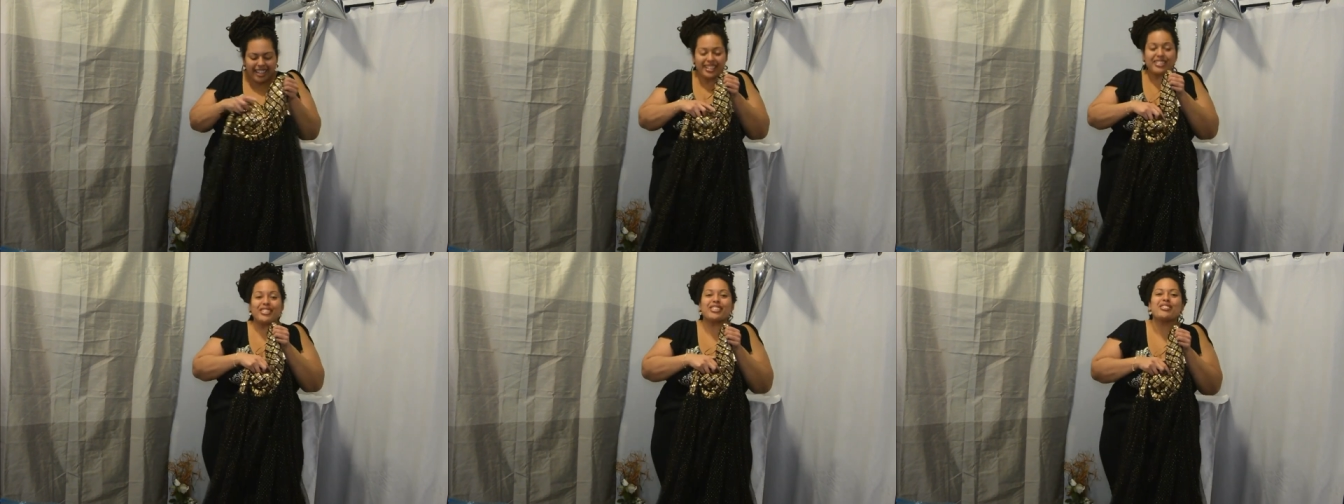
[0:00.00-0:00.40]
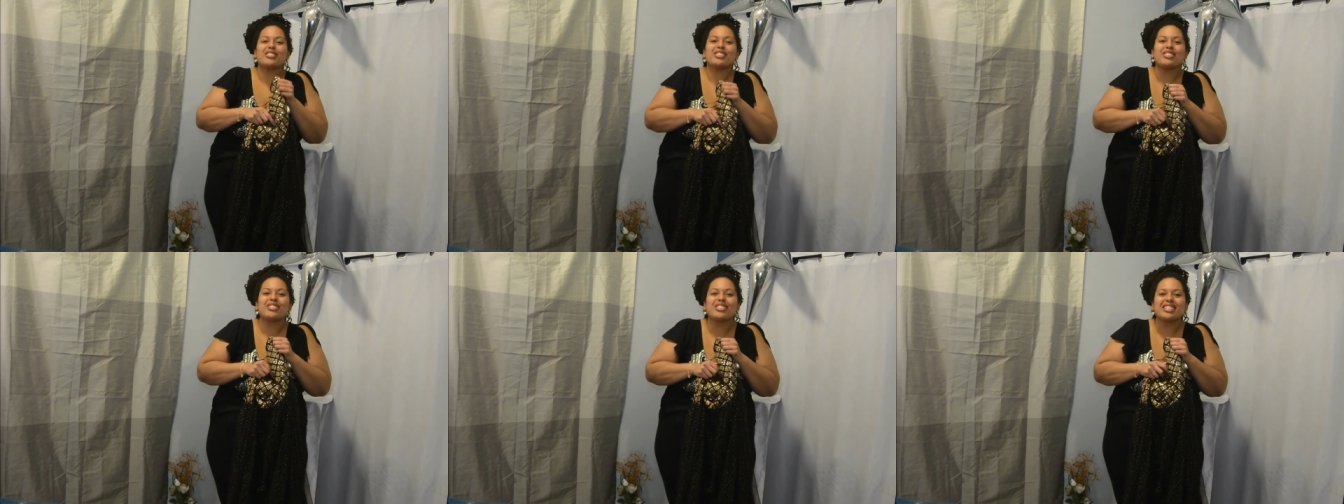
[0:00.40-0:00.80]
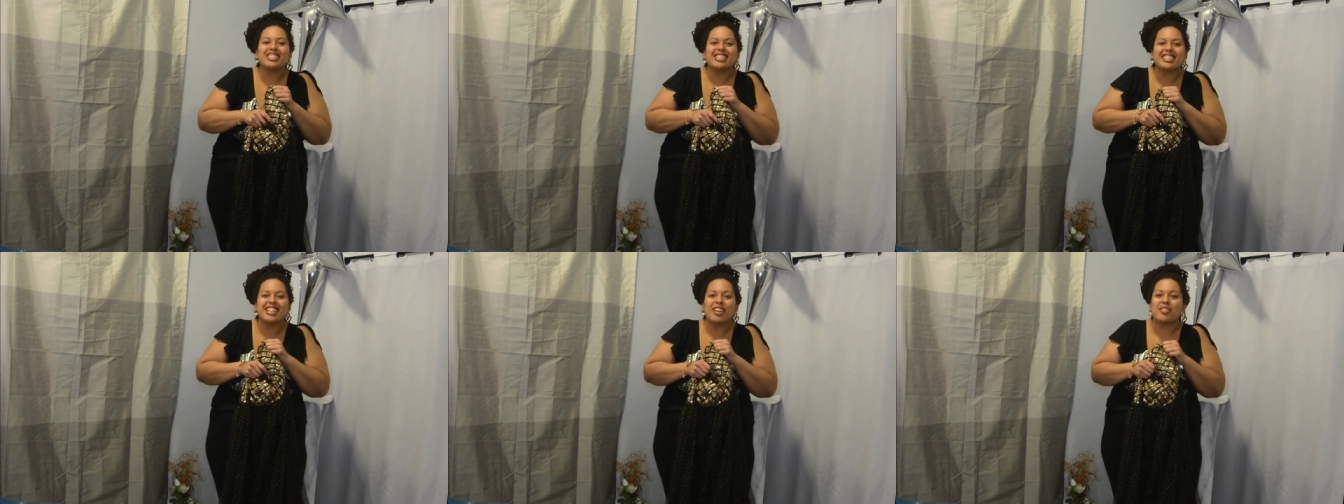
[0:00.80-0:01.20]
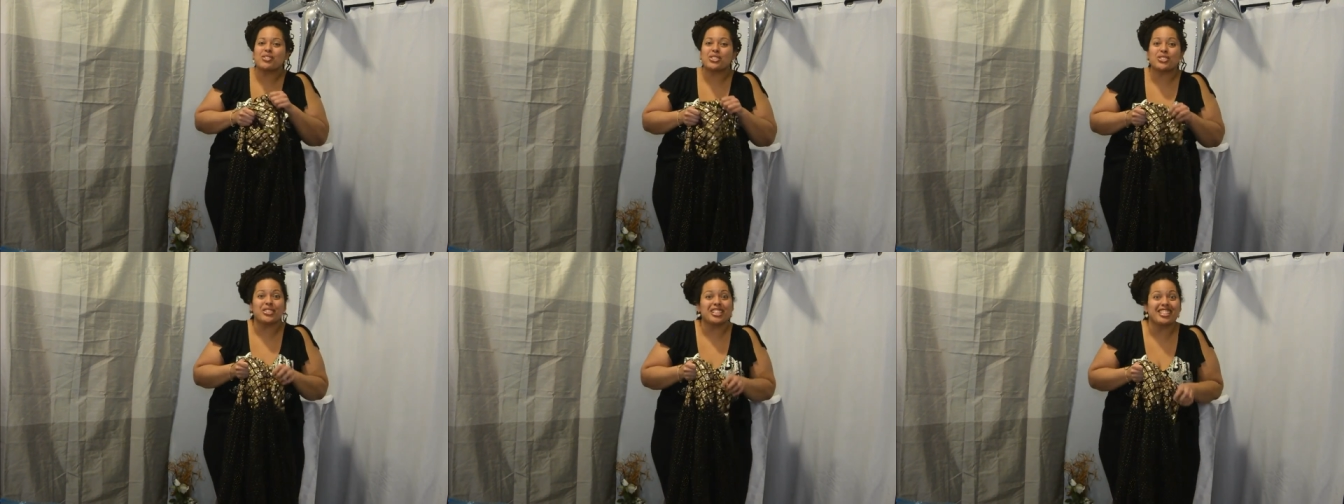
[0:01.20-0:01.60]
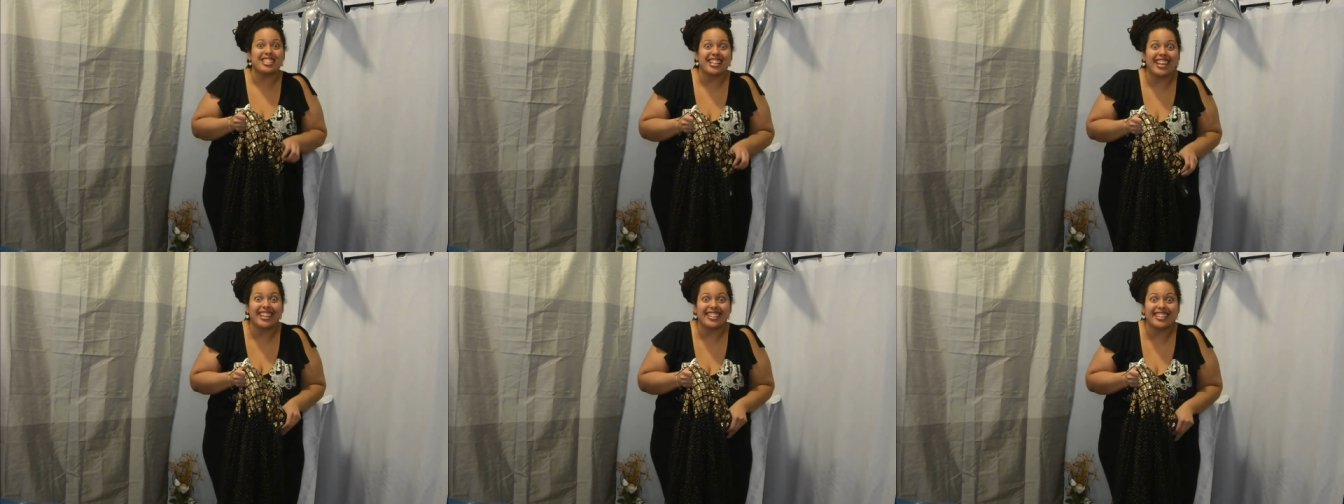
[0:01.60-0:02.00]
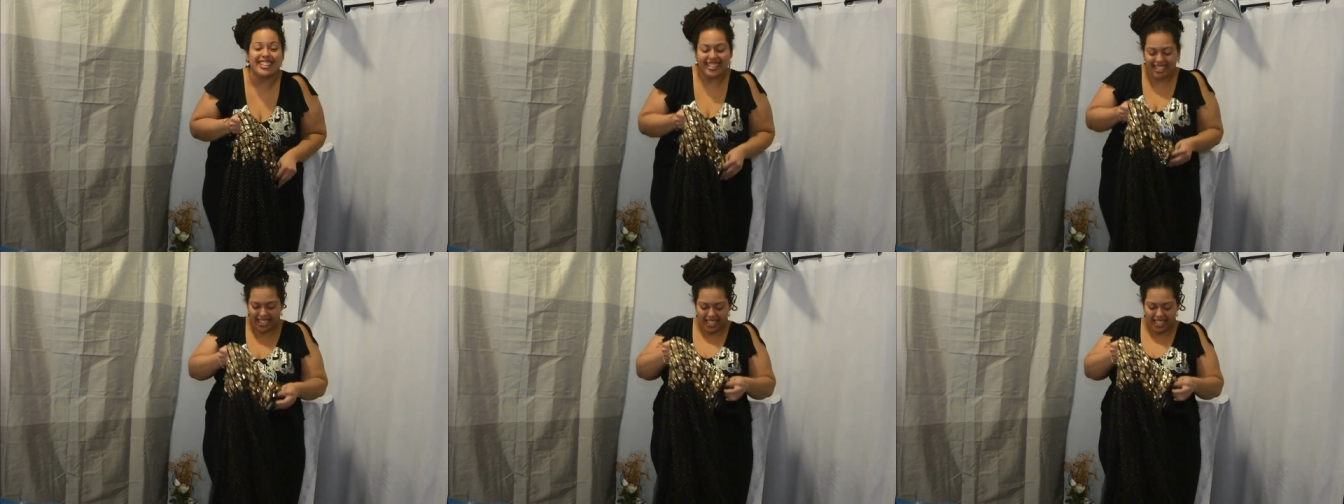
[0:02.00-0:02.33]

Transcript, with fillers: I don't even know what to say. I'm so excited.